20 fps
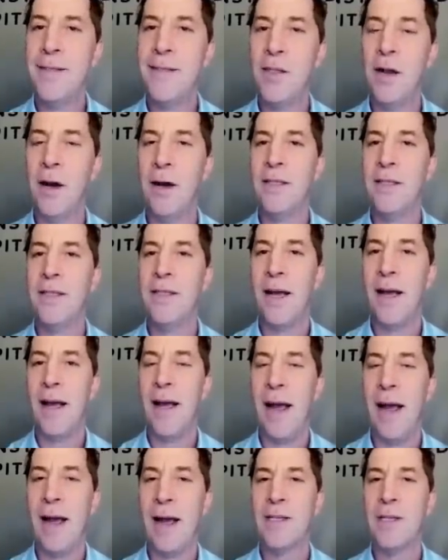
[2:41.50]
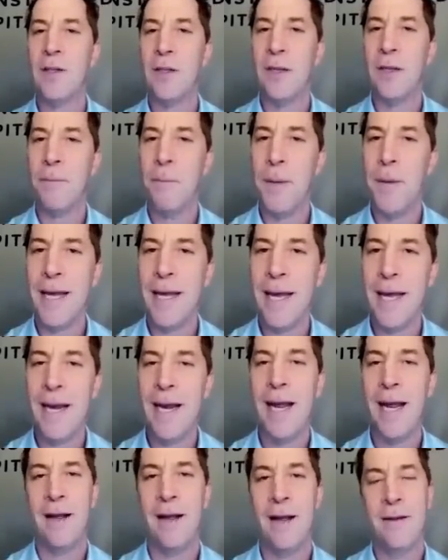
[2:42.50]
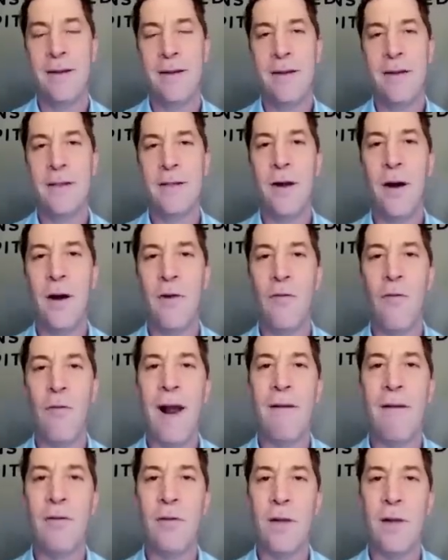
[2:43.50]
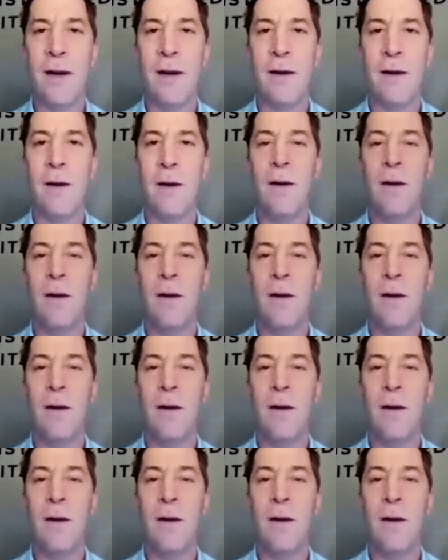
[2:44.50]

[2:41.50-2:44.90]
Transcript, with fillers: they're quoting this uh, deputy prime minister guy,